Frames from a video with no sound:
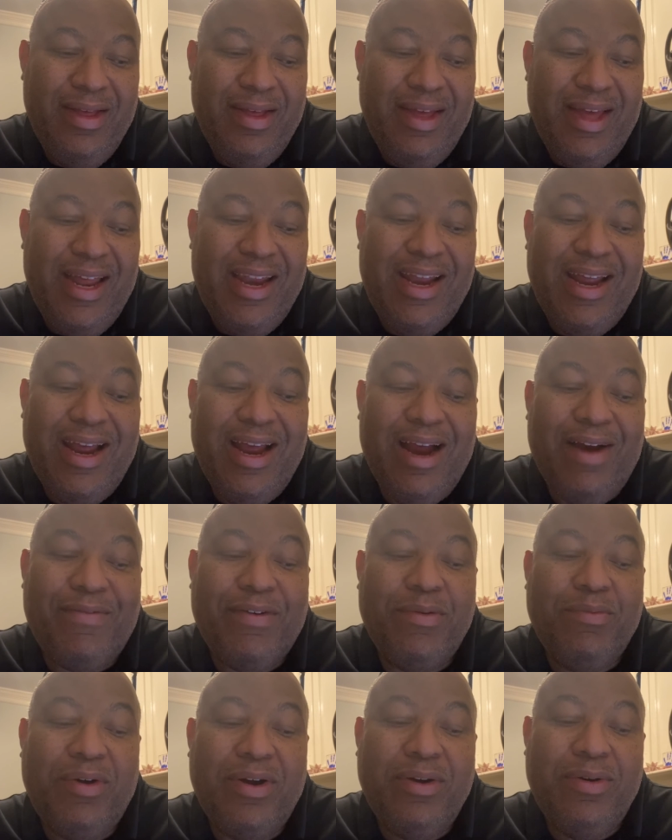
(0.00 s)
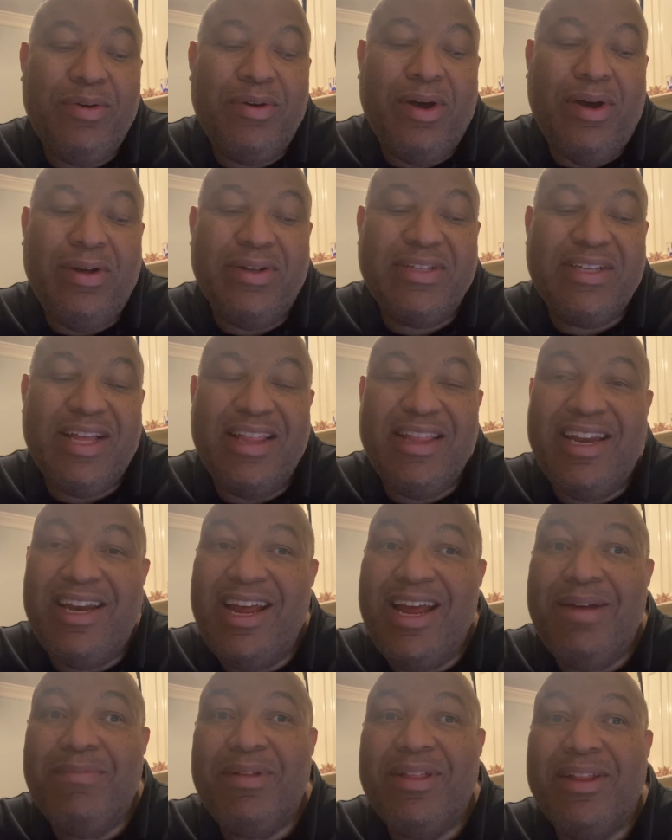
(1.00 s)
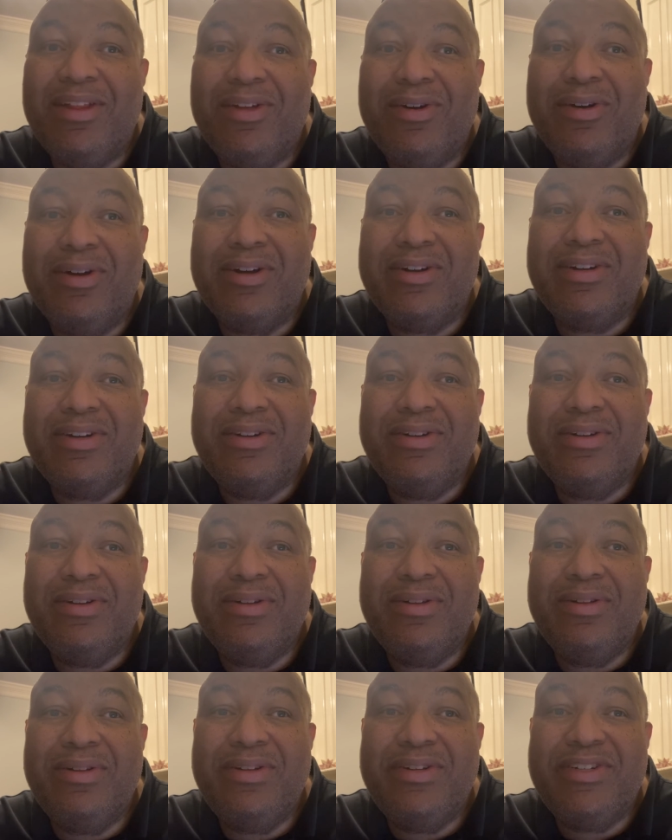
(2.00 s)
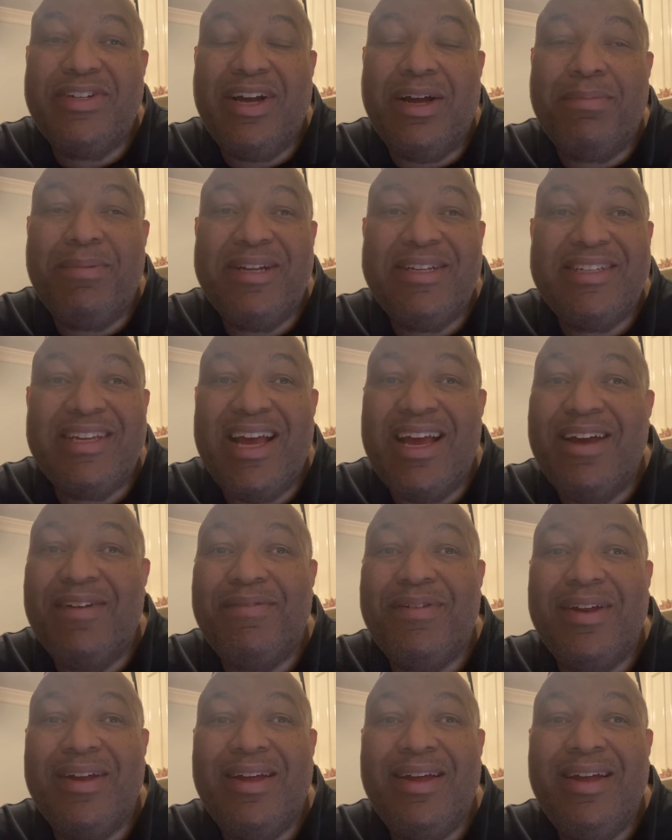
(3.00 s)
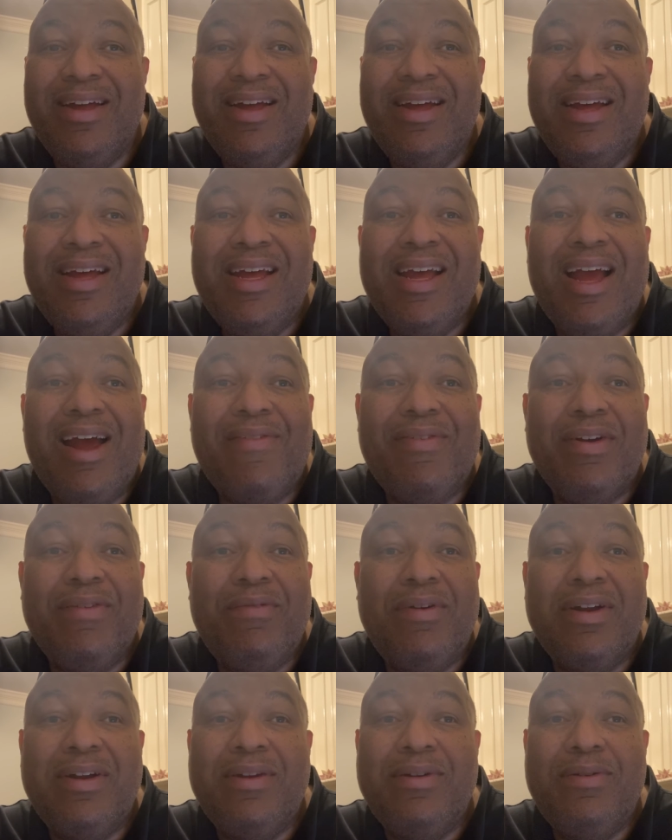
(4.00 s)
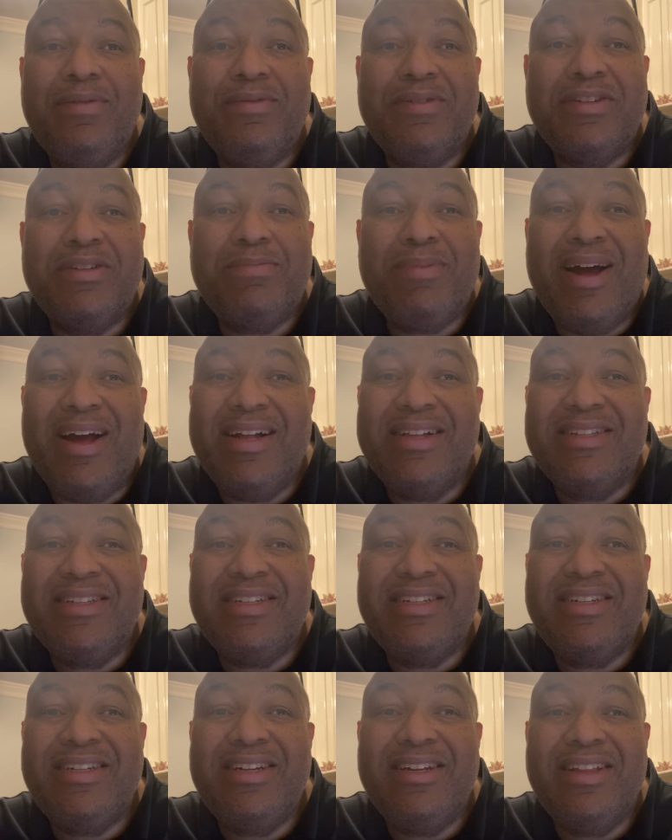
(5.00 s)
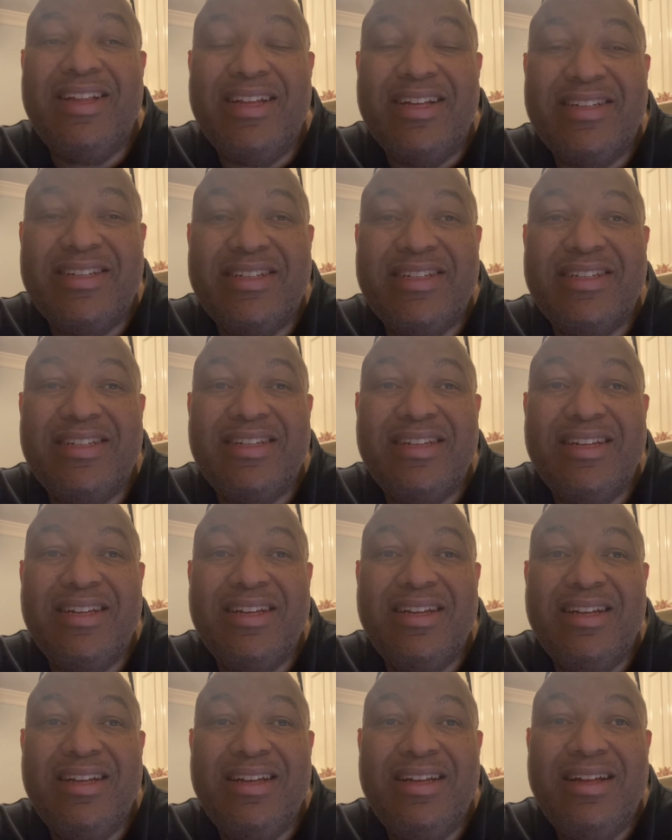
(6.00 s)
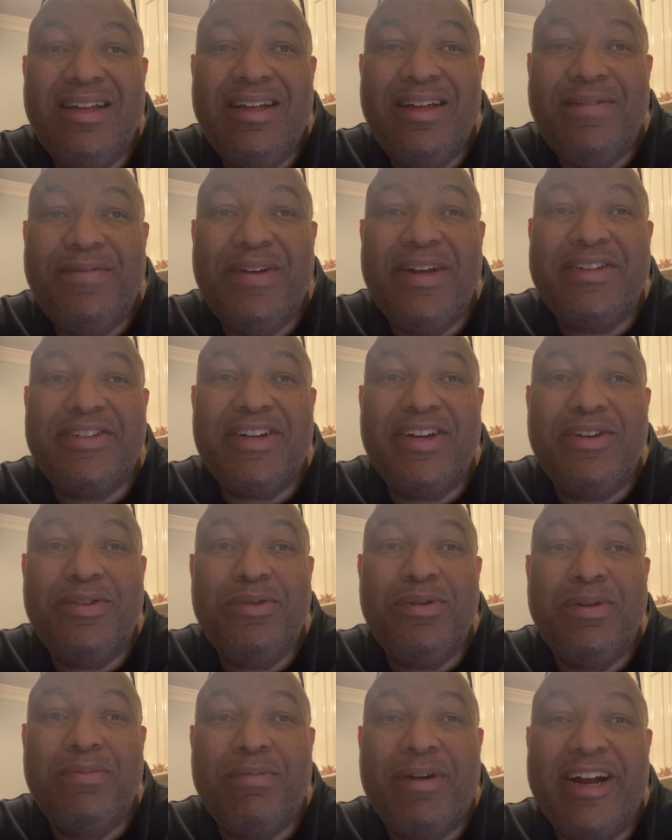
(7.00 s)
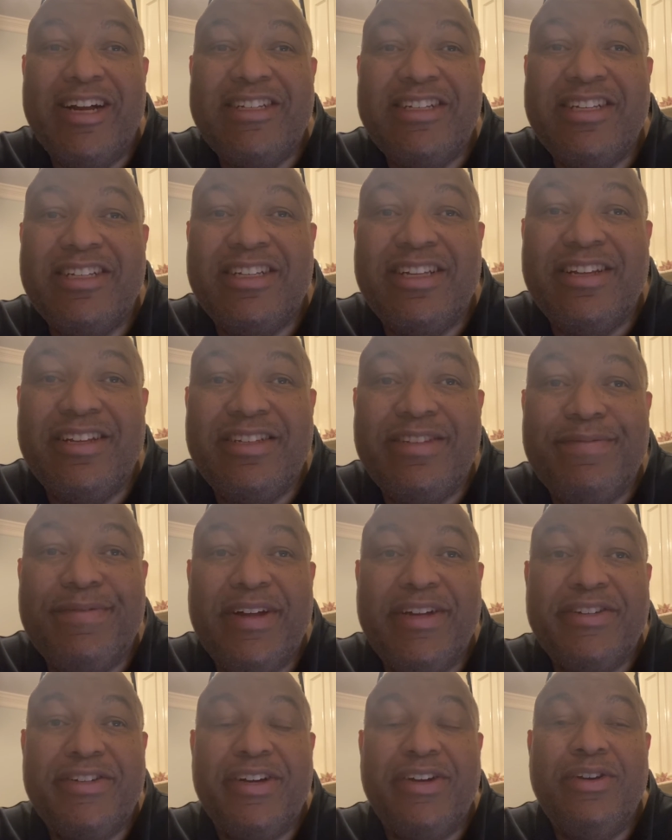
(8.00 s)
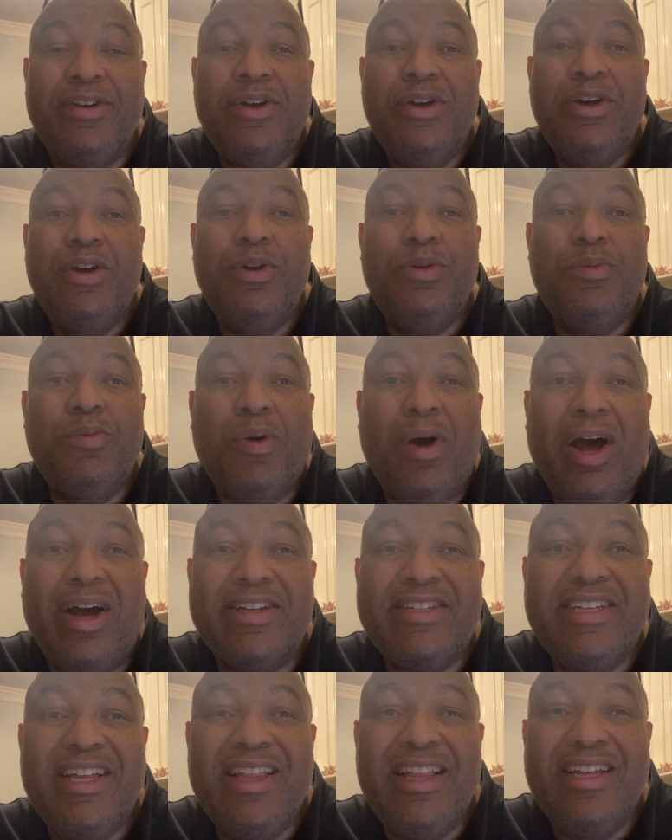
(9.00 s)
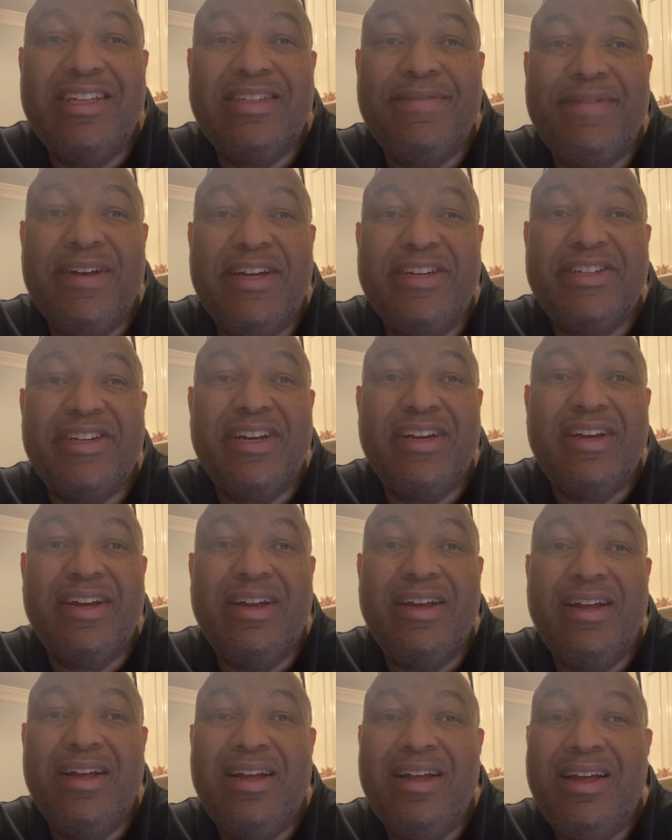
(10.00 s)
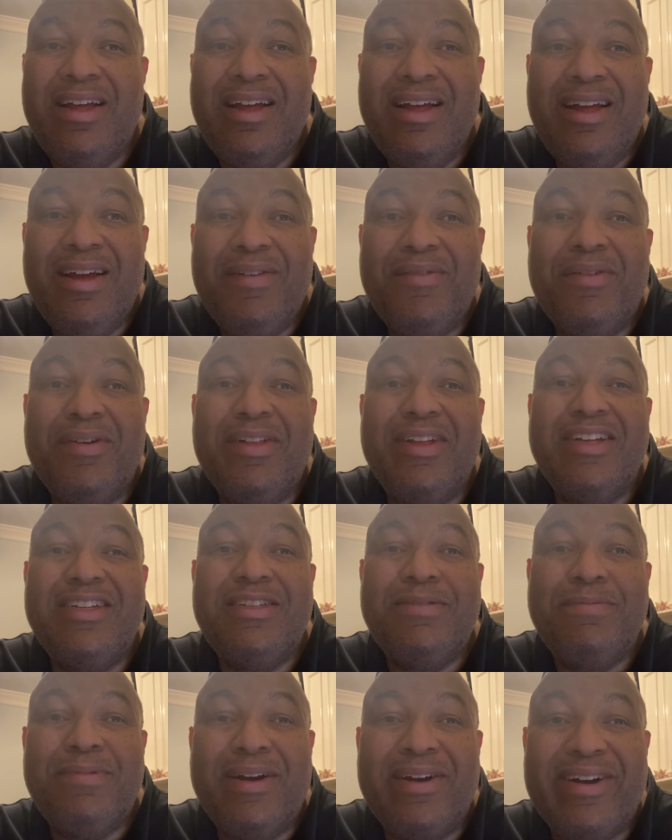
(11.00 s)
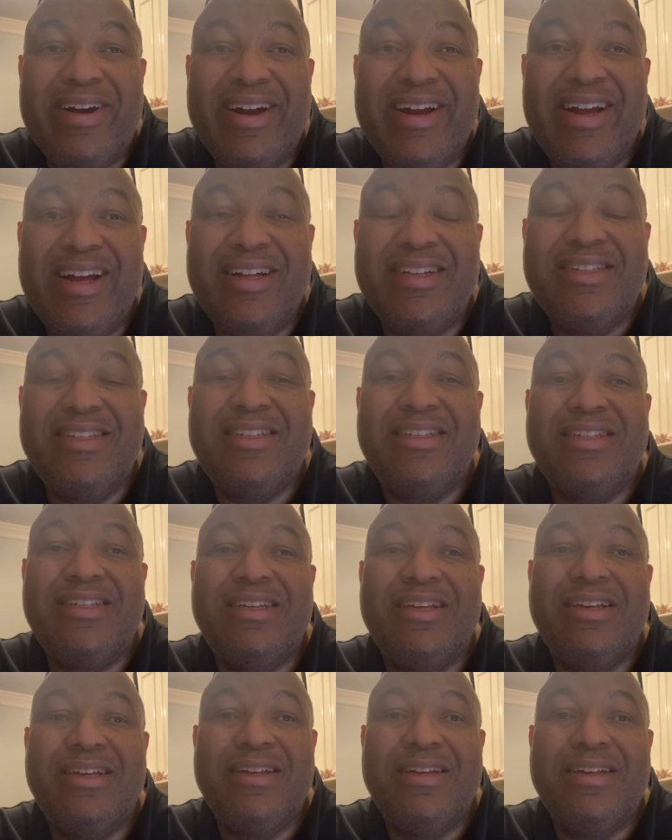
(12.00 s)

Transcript: And everyone who calls on the name of the Lord shall be saved. Everyone who responds to this vision, who embraces this vision, who walks in this vision, will experience